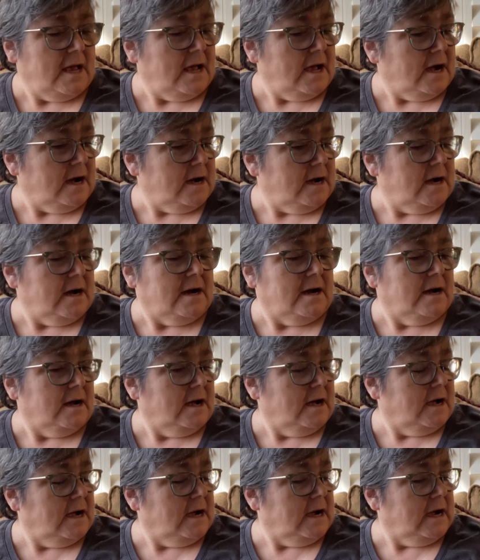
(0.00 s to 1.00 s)
Uh,
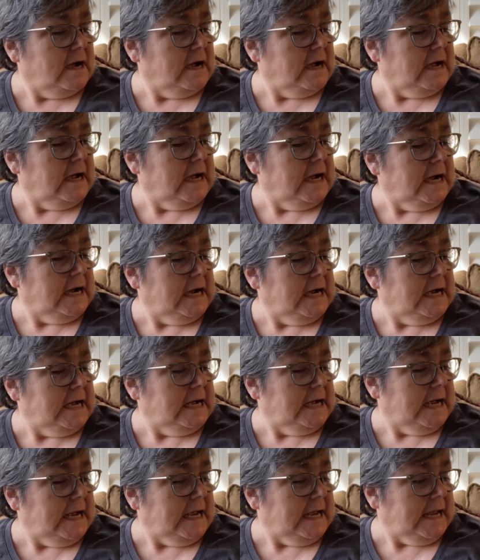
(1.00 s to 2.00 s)

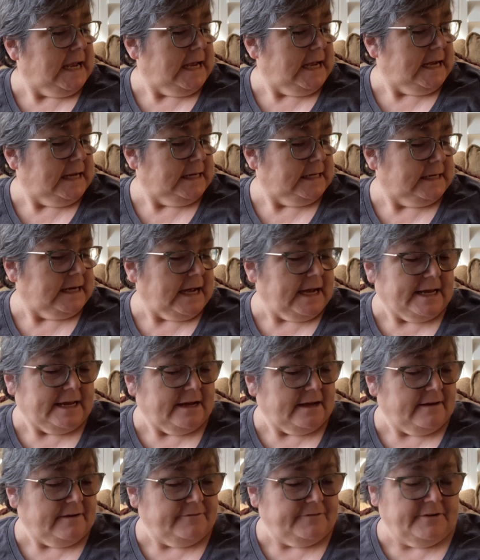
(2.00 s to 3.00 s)
and I
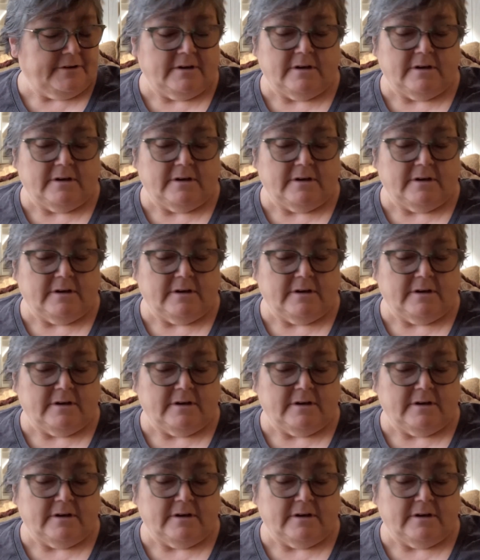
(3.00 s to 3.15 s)
have